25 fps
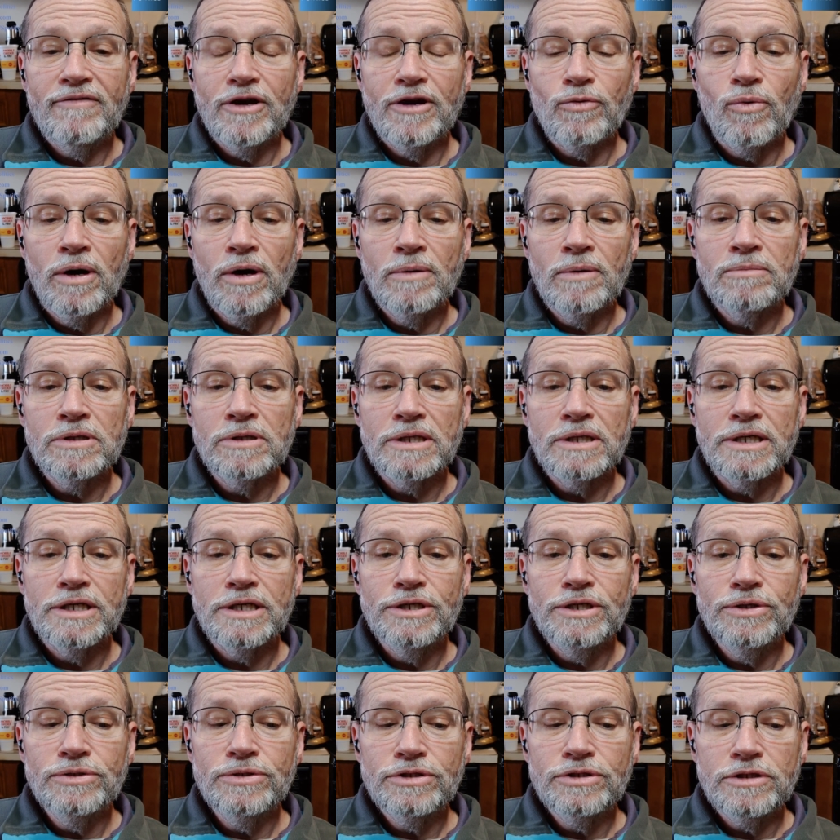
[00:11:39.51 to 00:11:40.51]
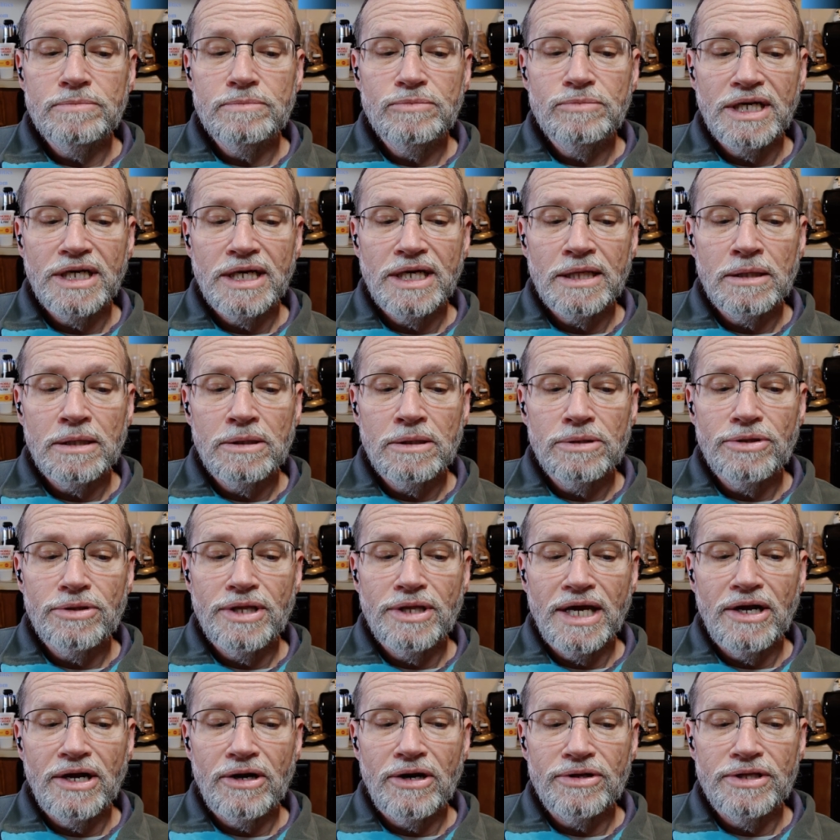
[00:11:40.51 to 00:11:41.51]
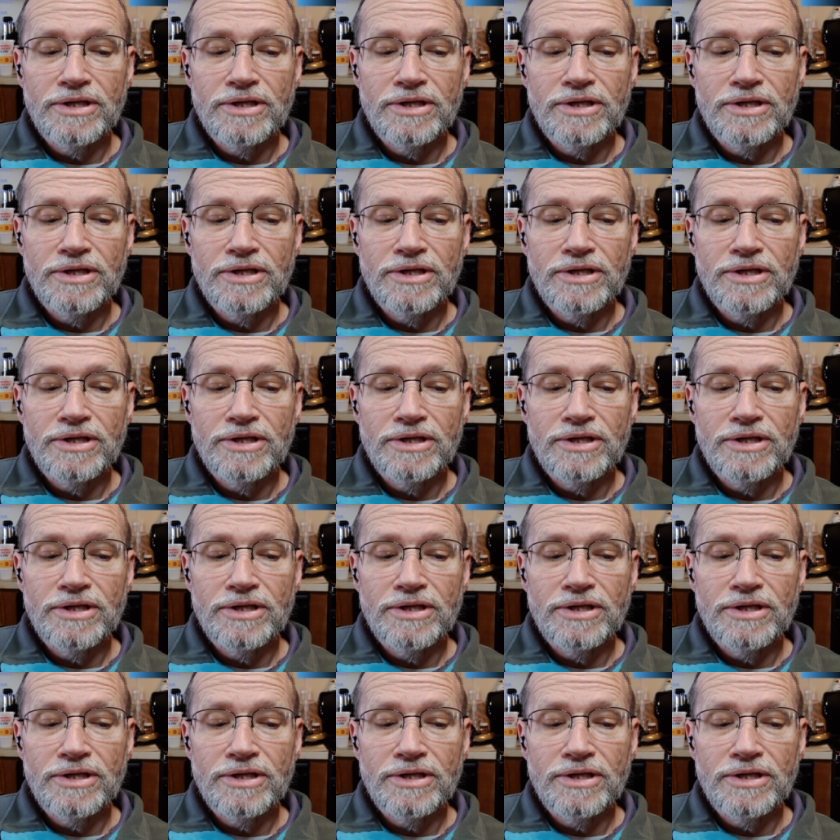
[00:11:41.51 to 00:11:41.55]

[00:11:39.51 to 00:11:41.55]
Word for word: I have a Rumble and a YouTube channel.